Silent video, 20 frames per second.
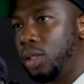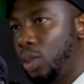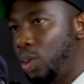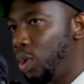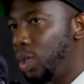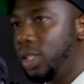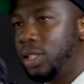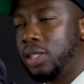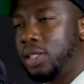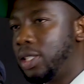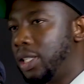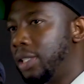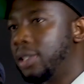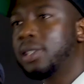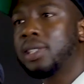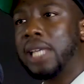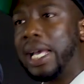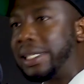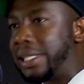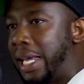you know, it's
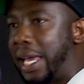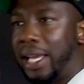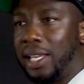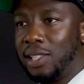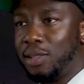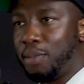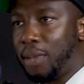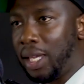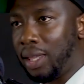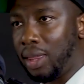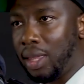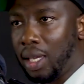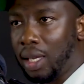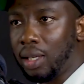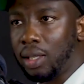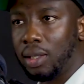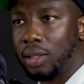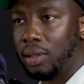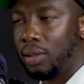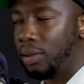just satire is my
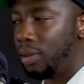thing.